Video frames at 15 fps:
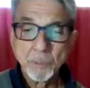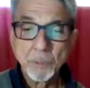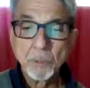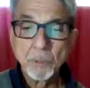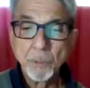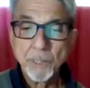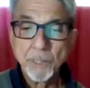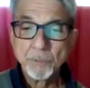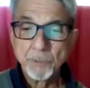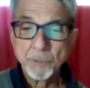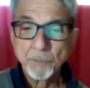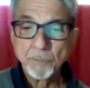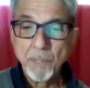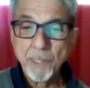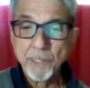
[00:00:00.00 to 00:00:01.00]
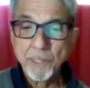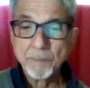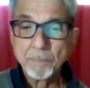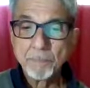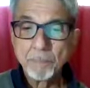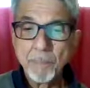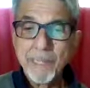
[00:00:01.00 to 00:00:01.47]
pure, and
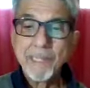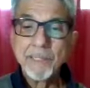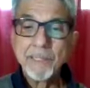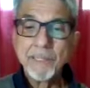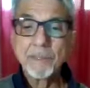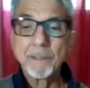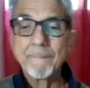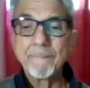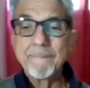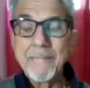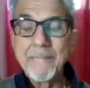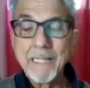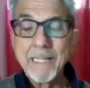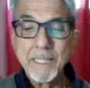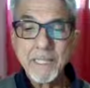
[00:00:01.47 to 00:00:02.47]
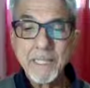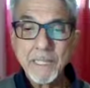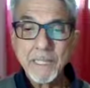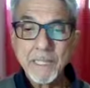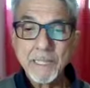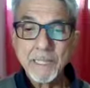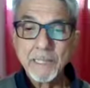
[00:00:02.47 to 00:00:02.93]
refined mind,
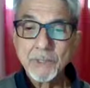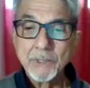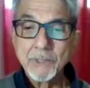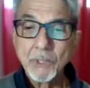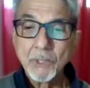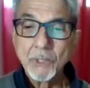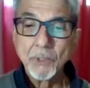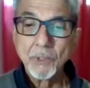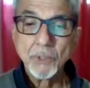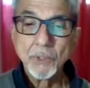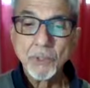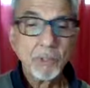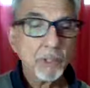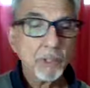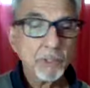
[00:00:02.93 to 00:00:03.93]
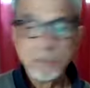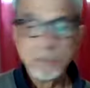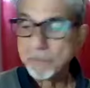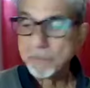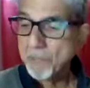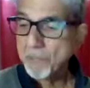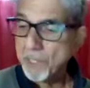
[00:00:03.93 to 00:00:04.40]
so you are going to
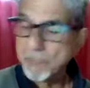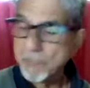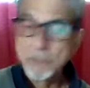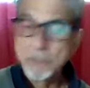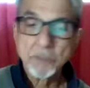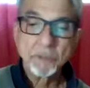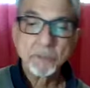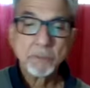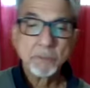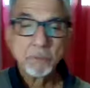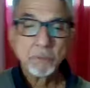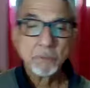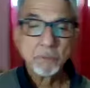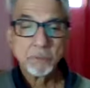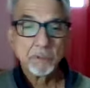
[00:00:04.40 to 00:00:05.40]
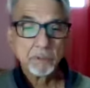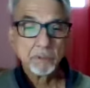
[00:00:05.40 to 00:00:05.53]
try to